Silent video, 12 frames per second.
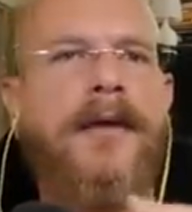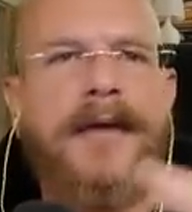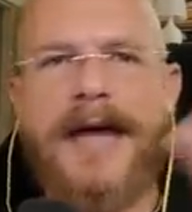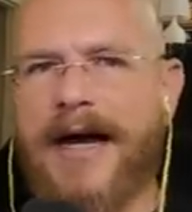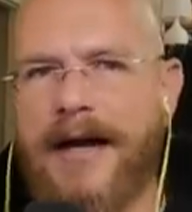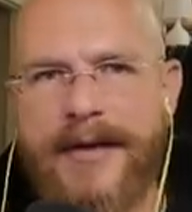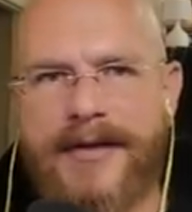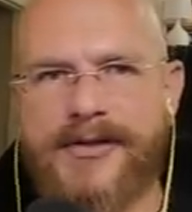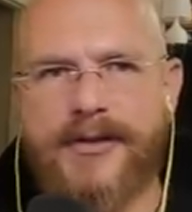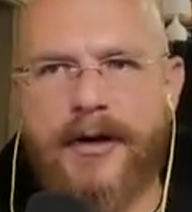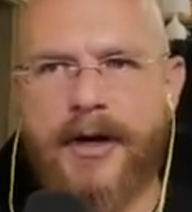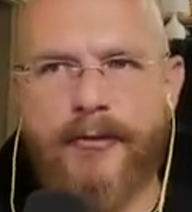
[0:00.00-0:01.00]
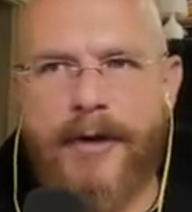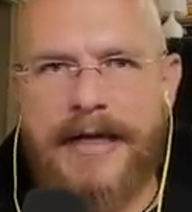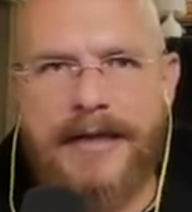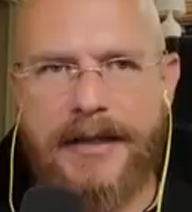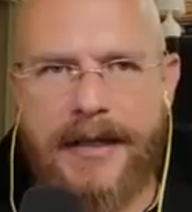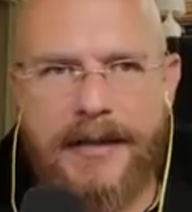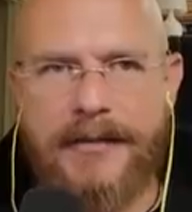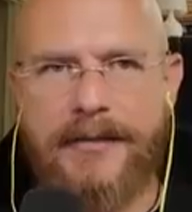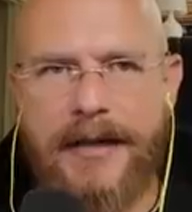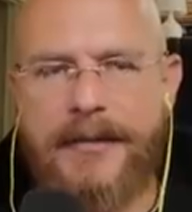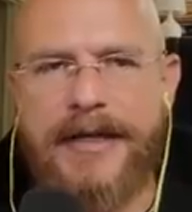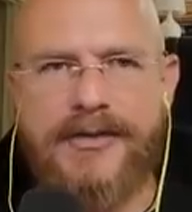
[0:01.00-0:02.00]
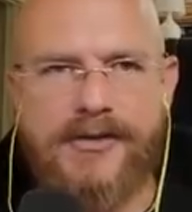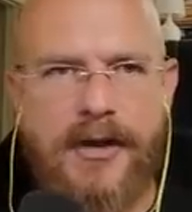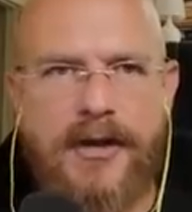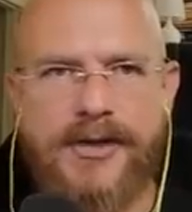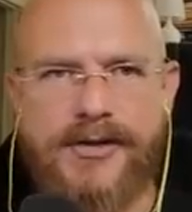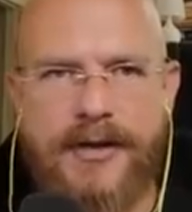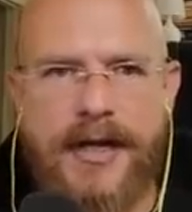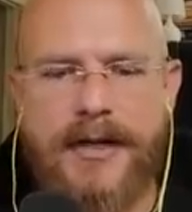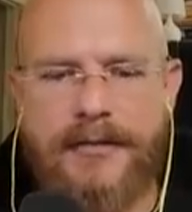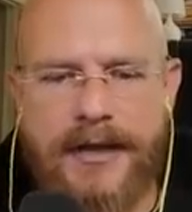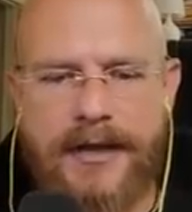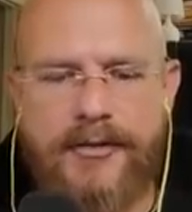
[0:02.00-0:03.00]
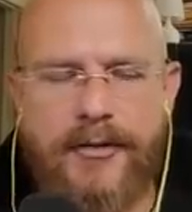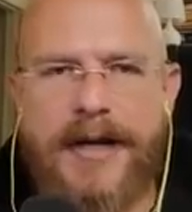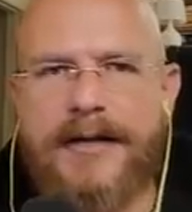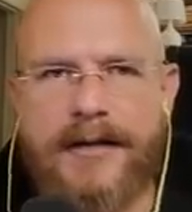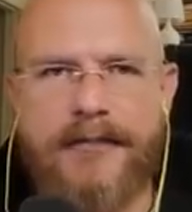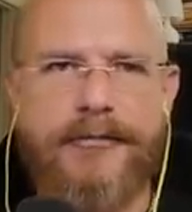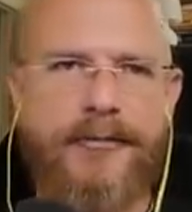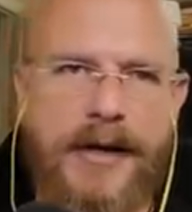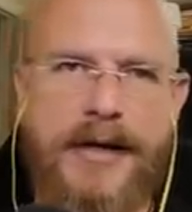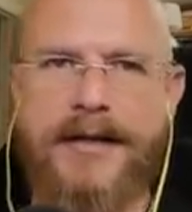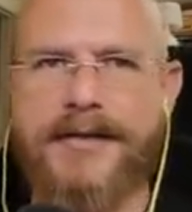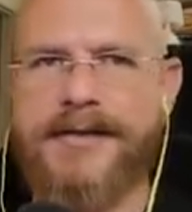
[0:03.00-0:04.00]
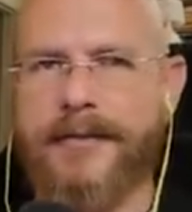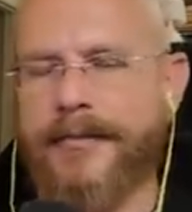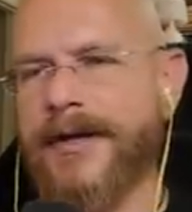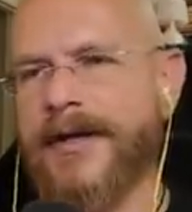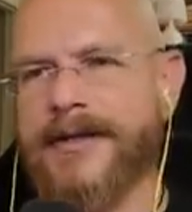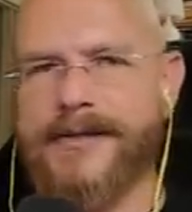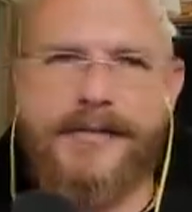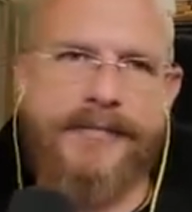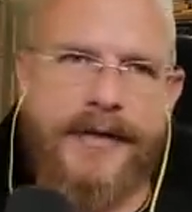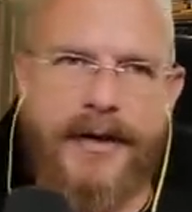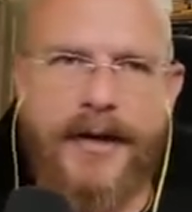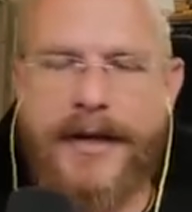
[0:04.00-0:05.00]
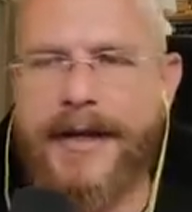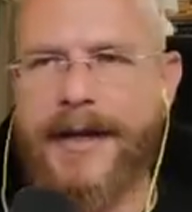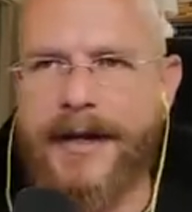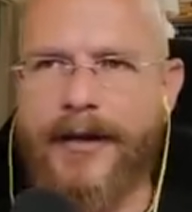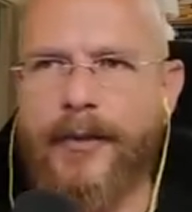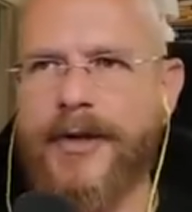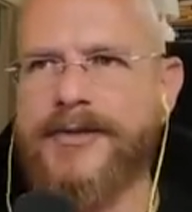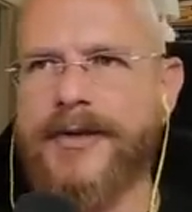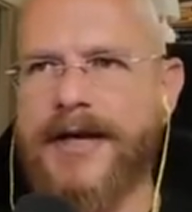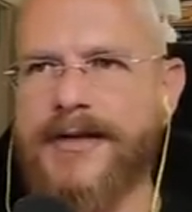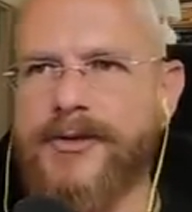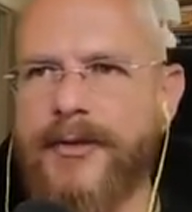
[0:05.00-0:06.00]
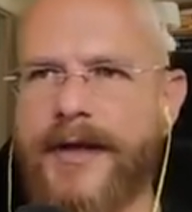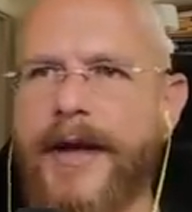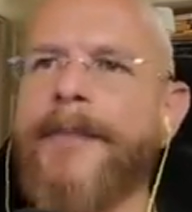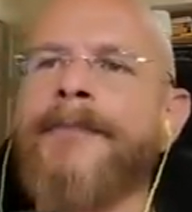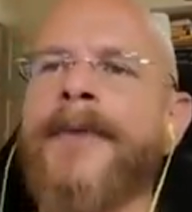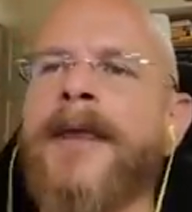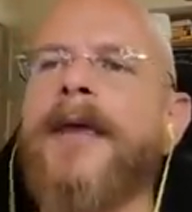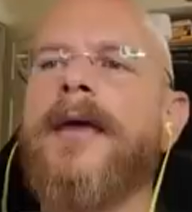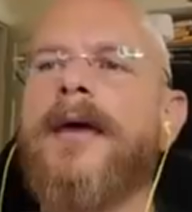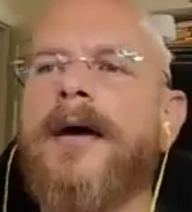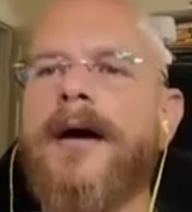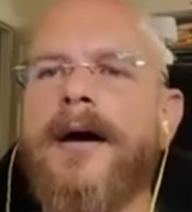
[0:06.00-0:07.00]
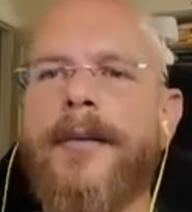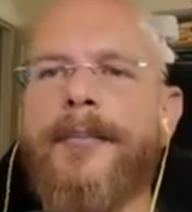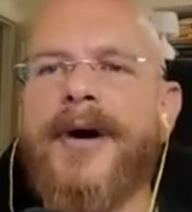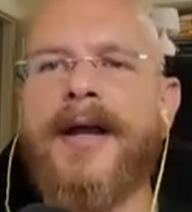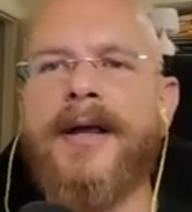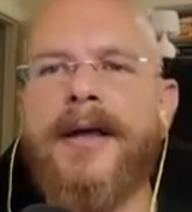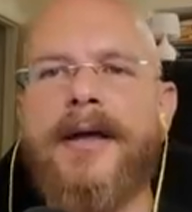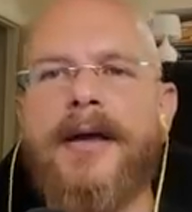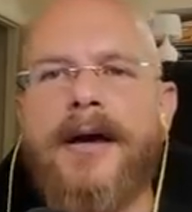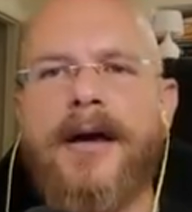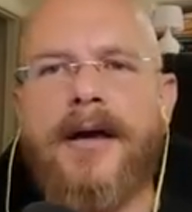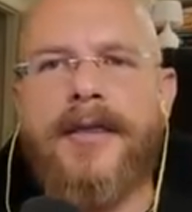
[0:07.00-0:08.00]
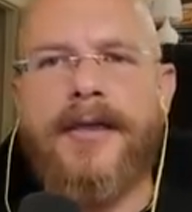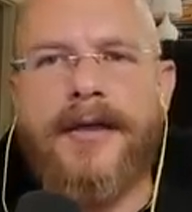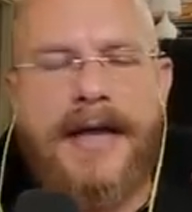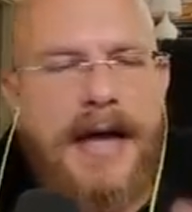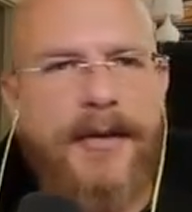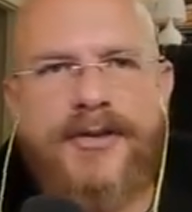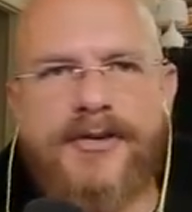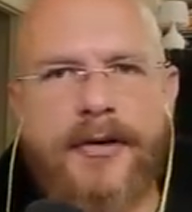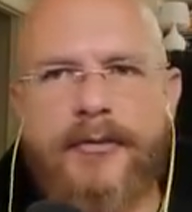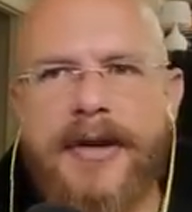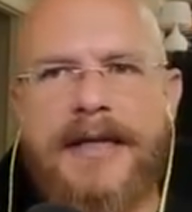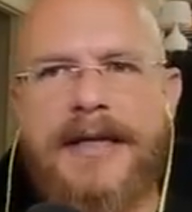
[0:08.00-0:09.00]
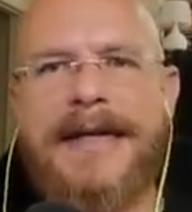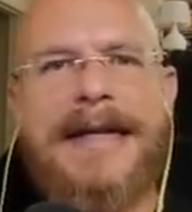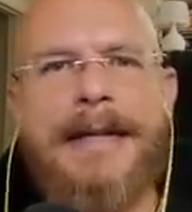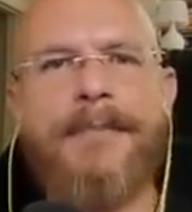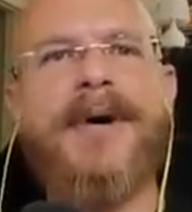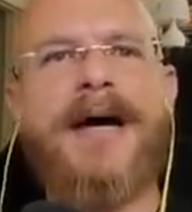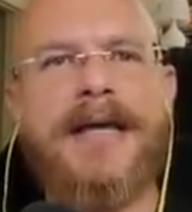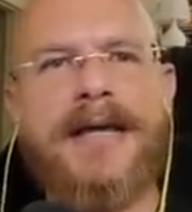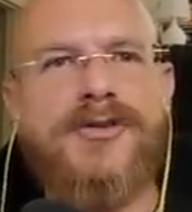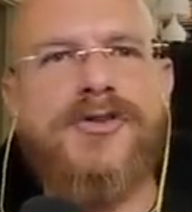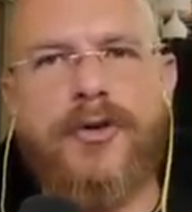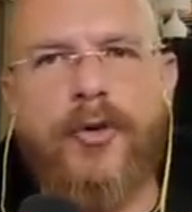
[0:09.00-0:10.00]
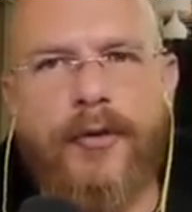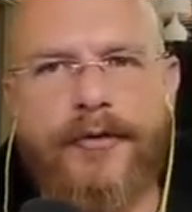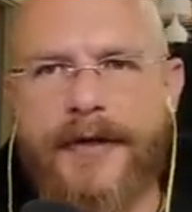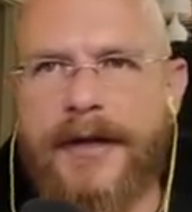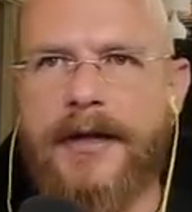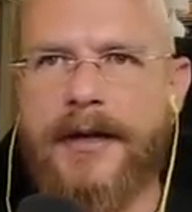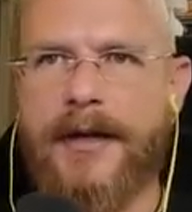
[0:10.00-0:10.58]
Comments are unregulated. I mean, as long as you're not like directly threatening somebody, because, you know, I don't want you guys doing that. The comments are unregulated. But here's the cool thing.